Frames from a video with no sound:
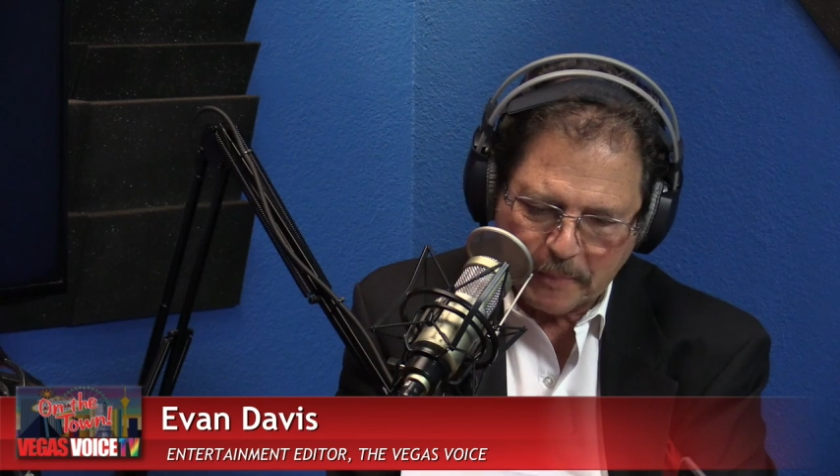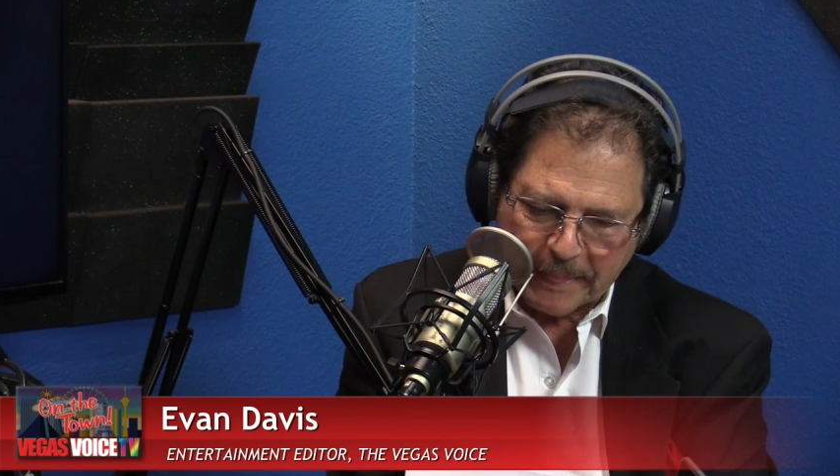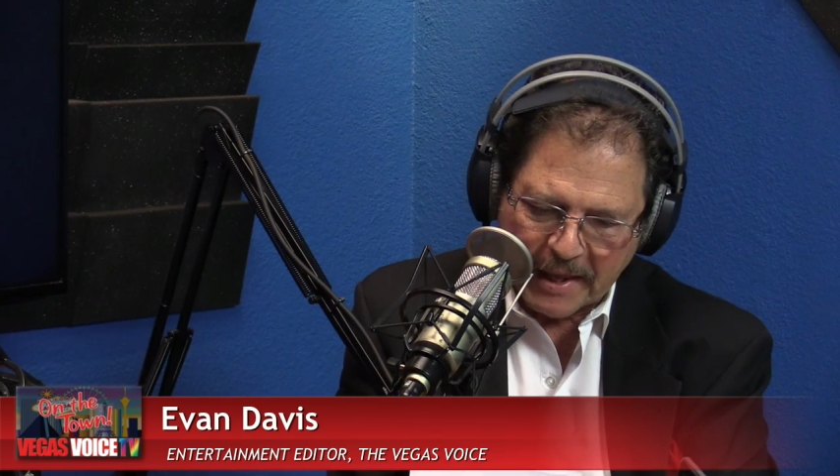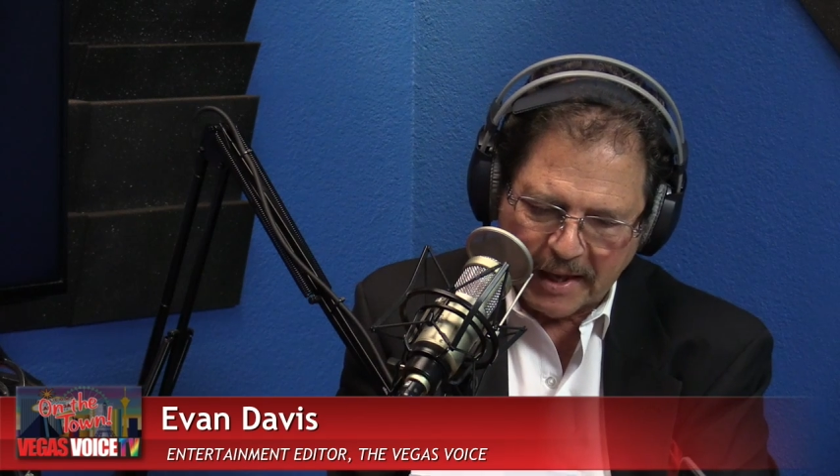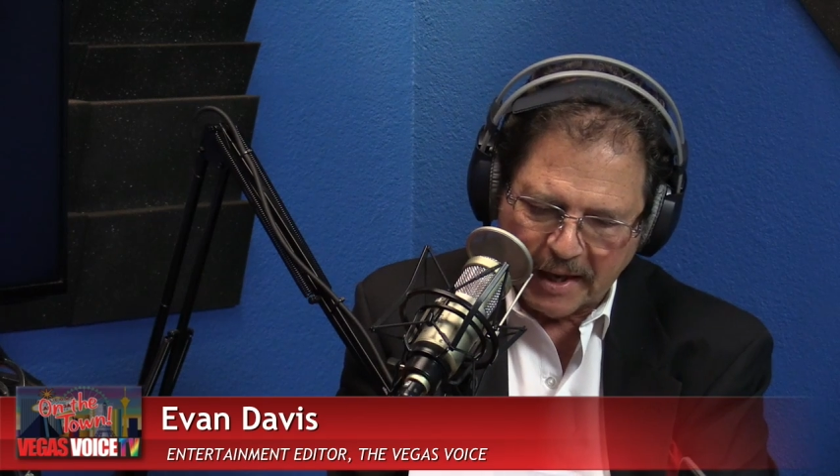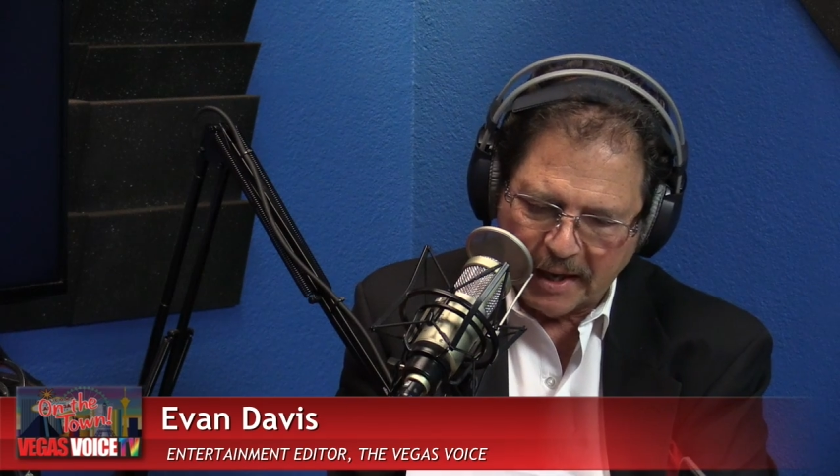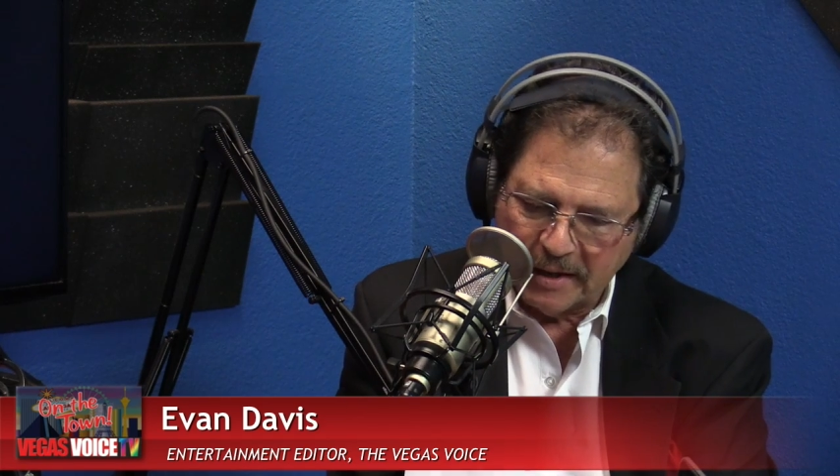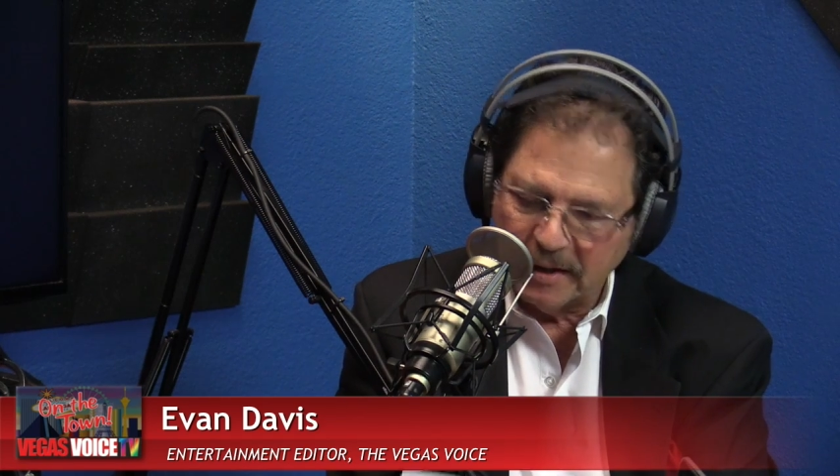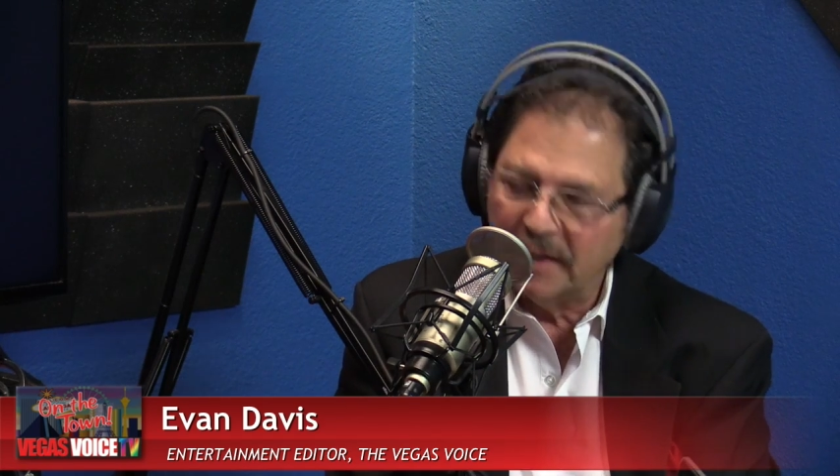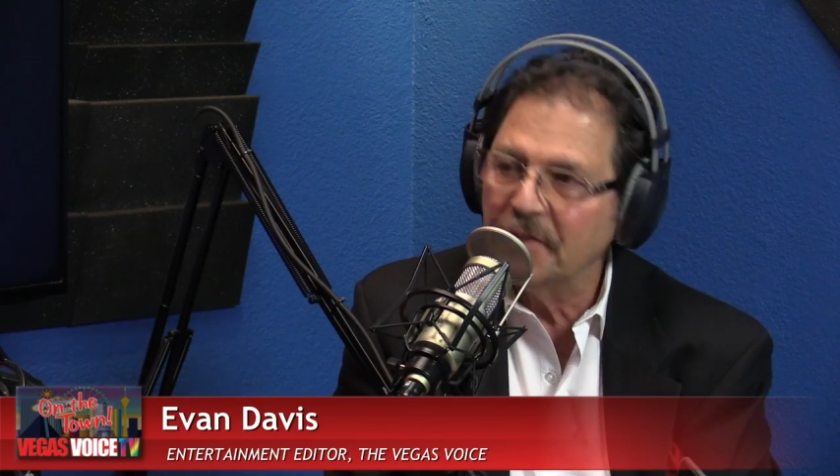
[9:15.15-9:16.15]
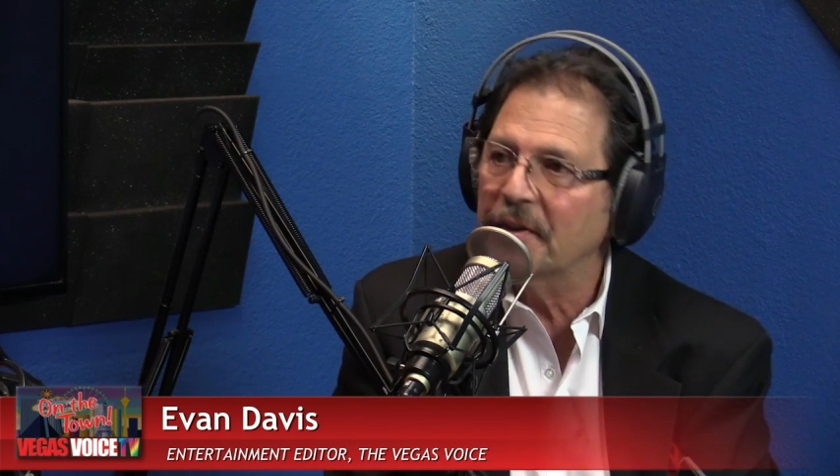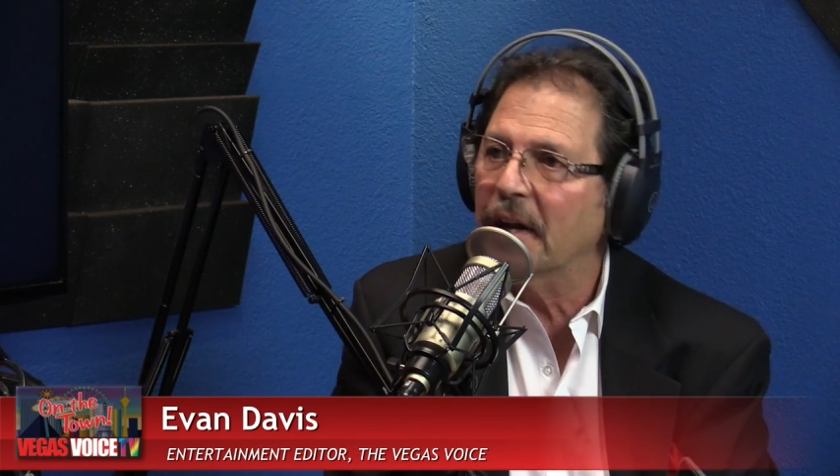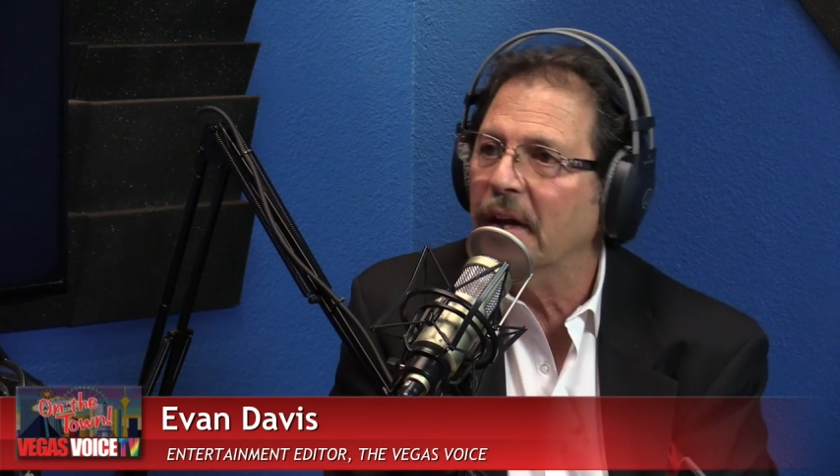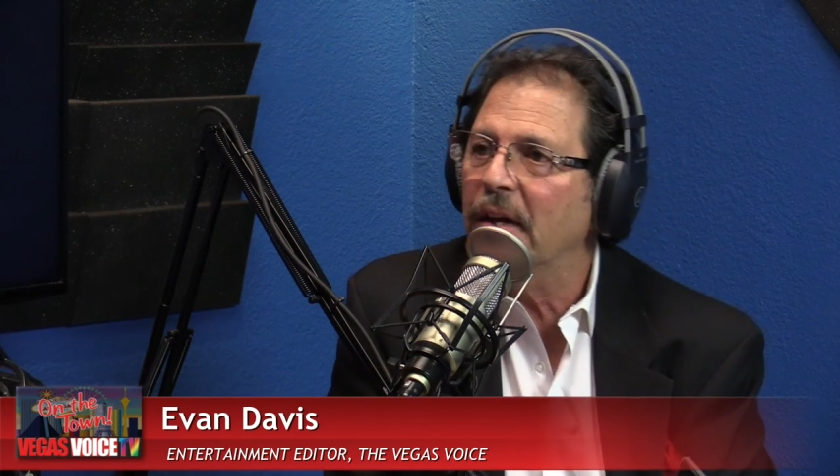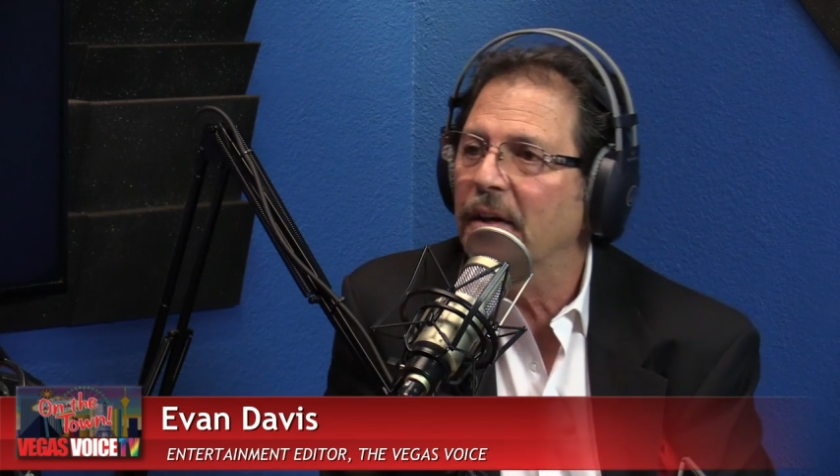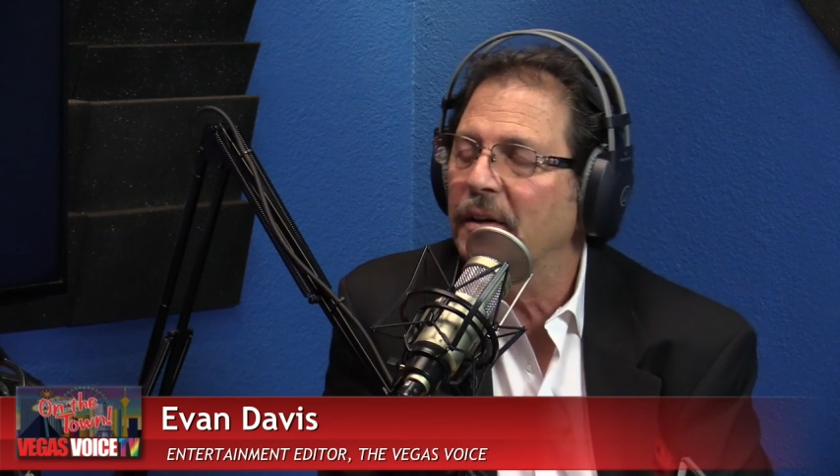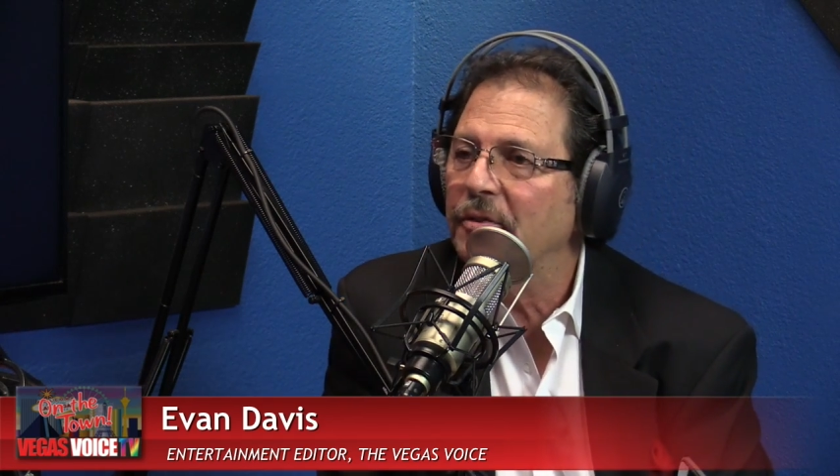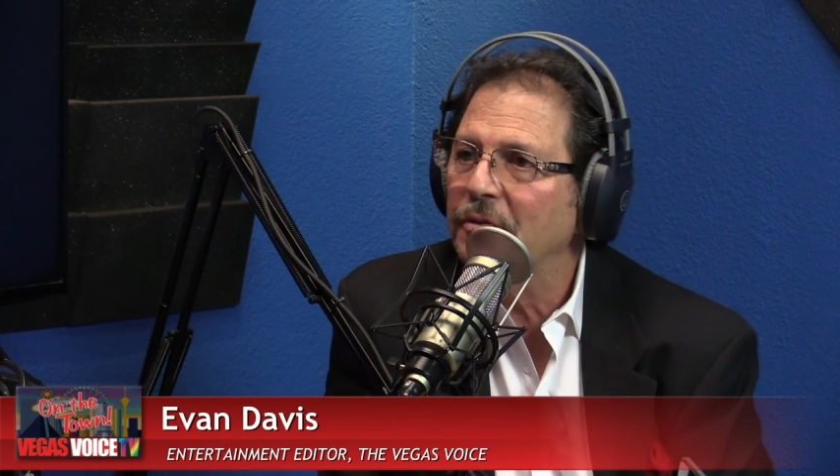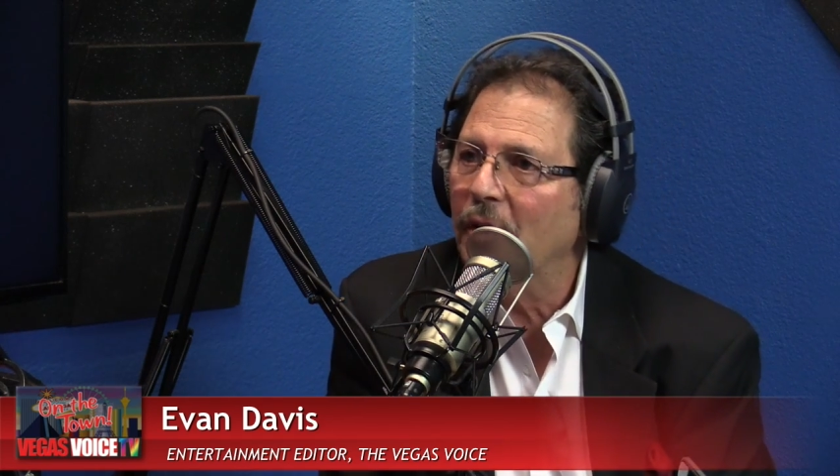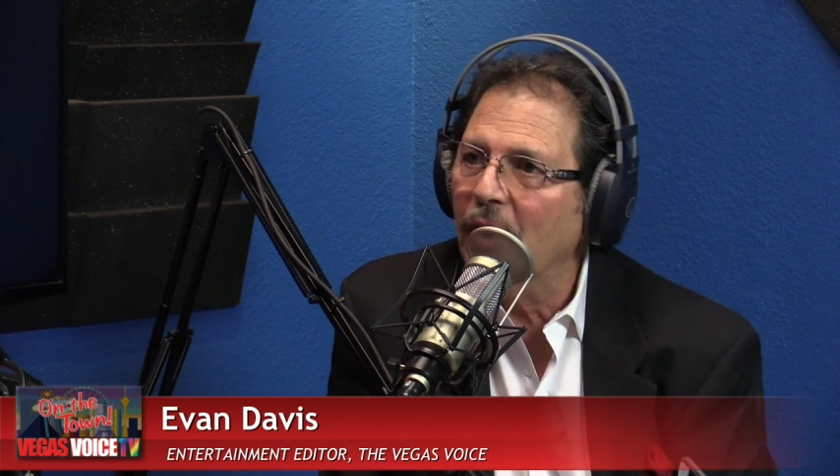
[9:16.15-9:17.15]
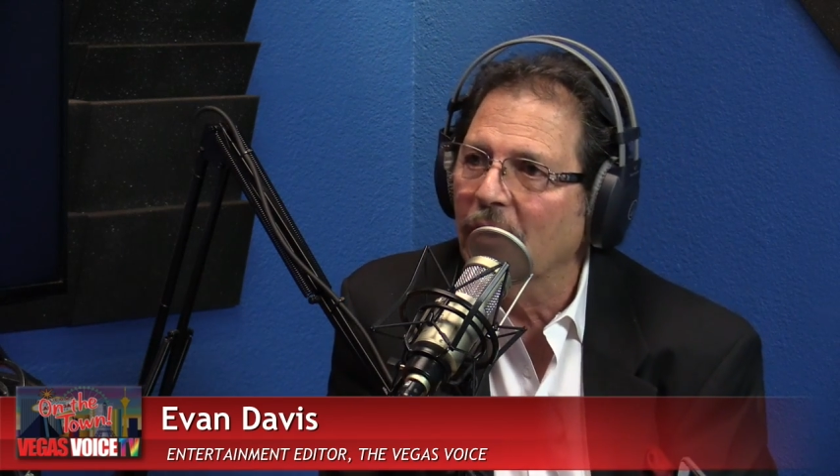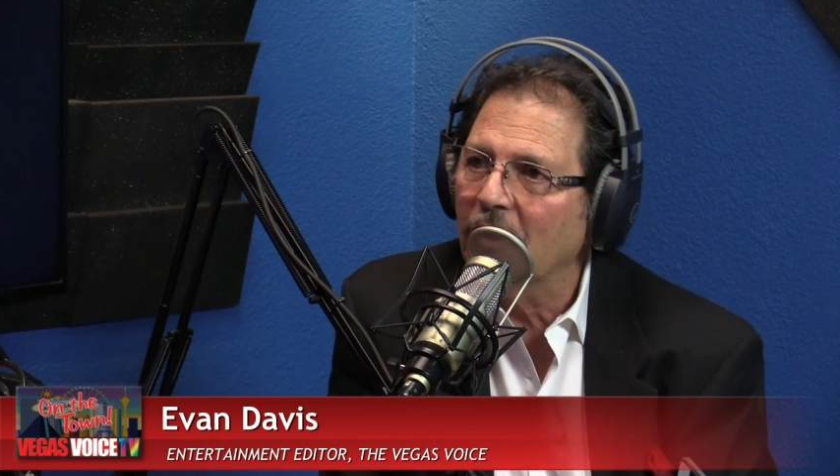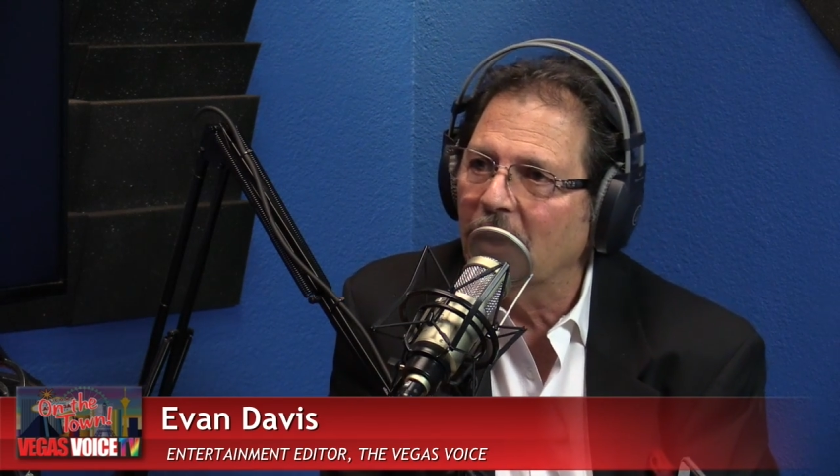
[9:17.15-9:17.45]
And he's got a star